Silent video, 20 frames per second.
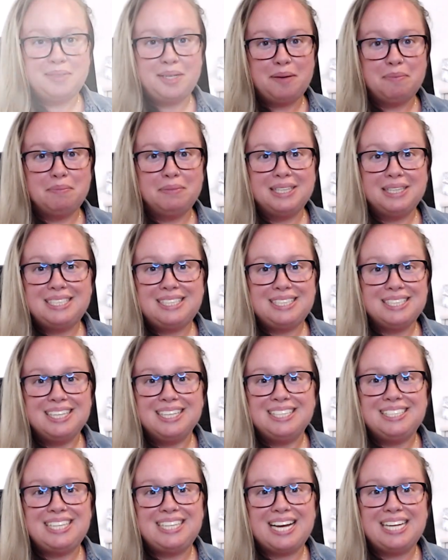Melissa
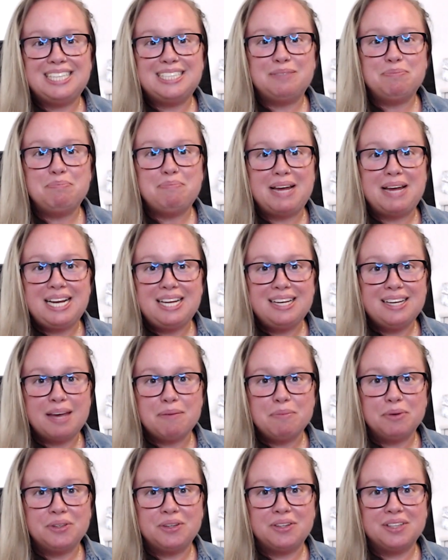contains many
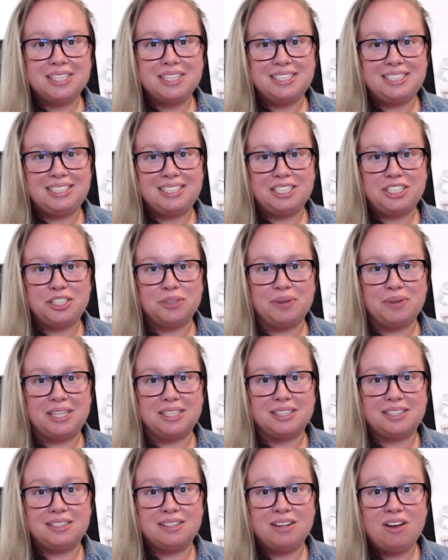chemical
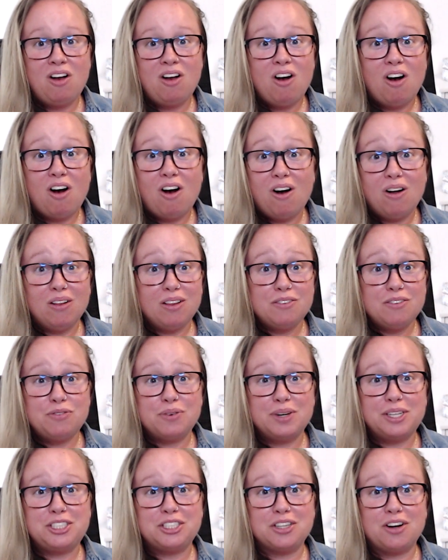constituents, all of
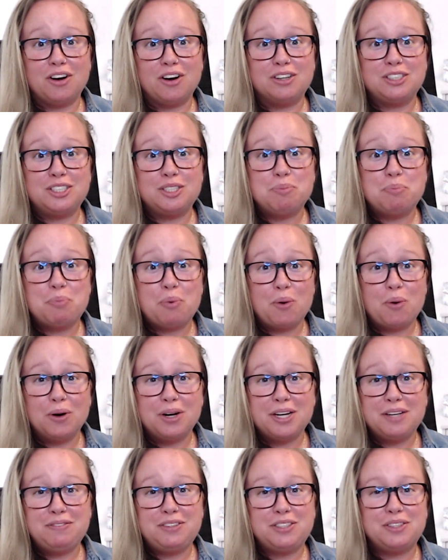which are
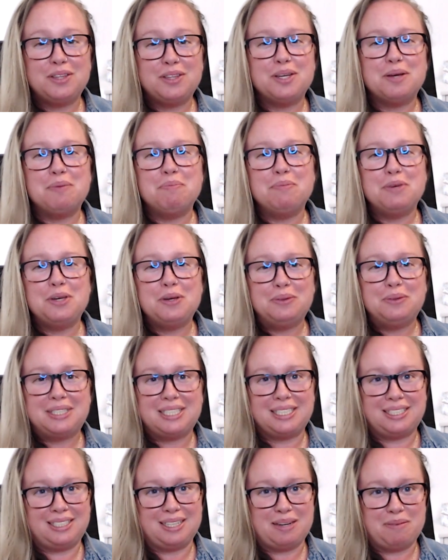supportive to the immune
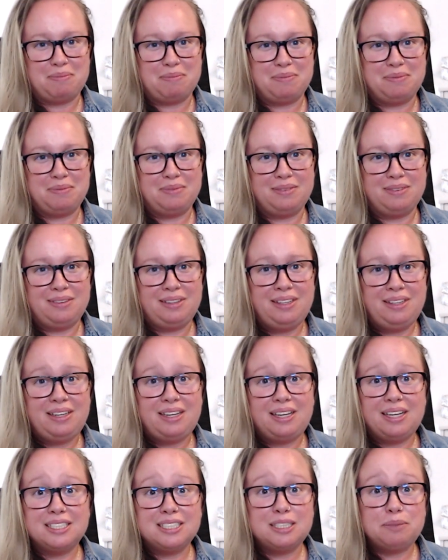system.
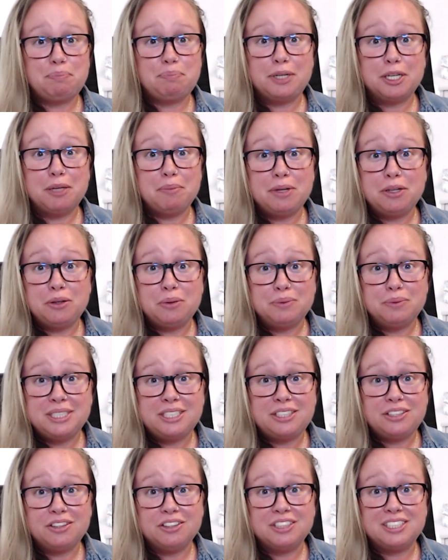Experimental
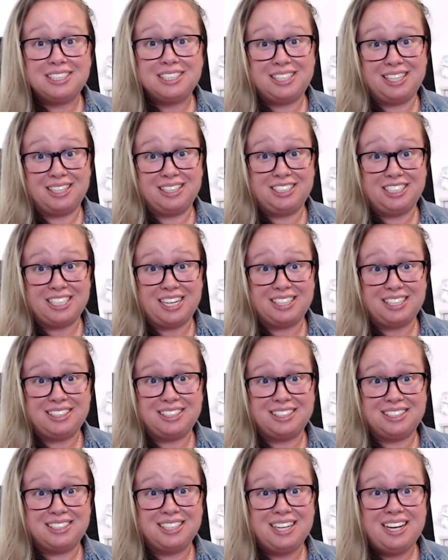research
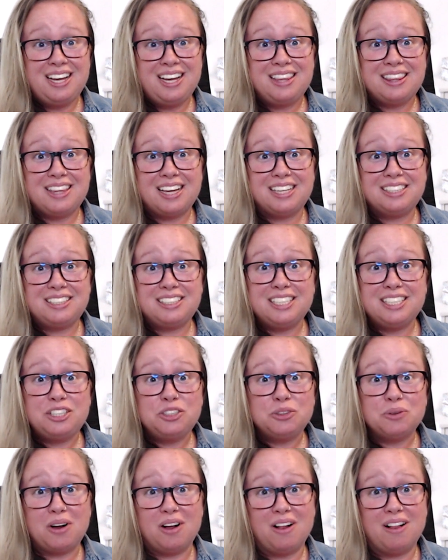suggests that
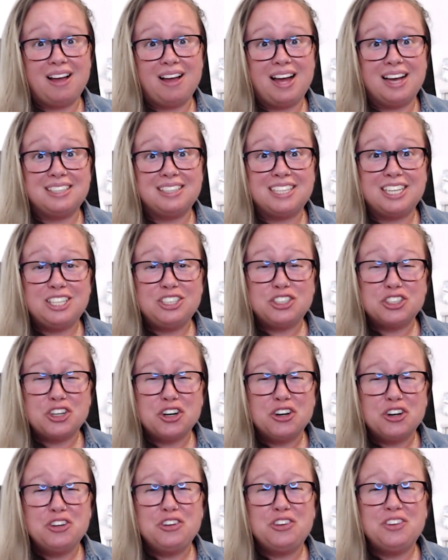citral has
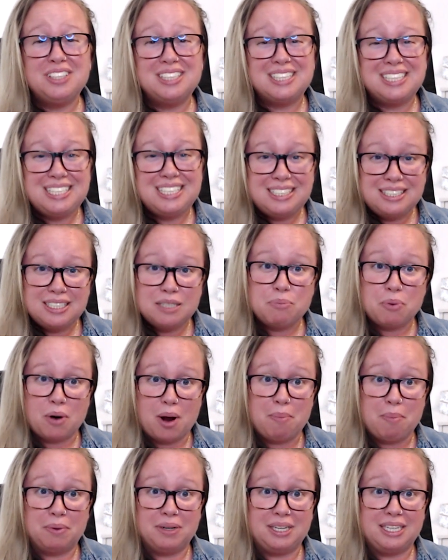internal cleansing
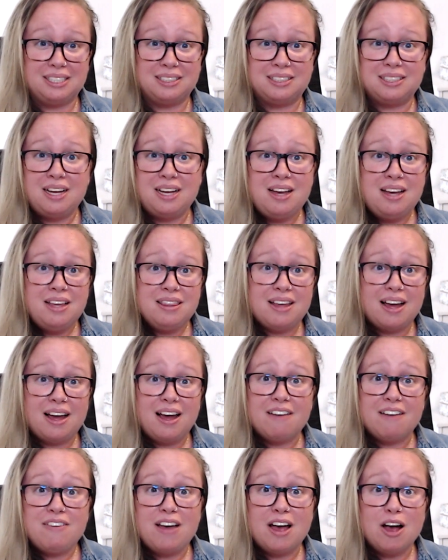properties that
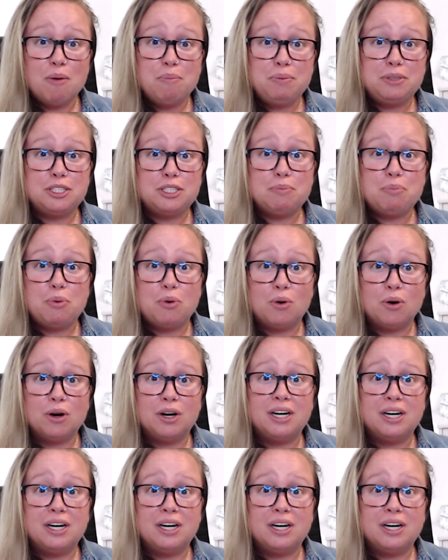have helped support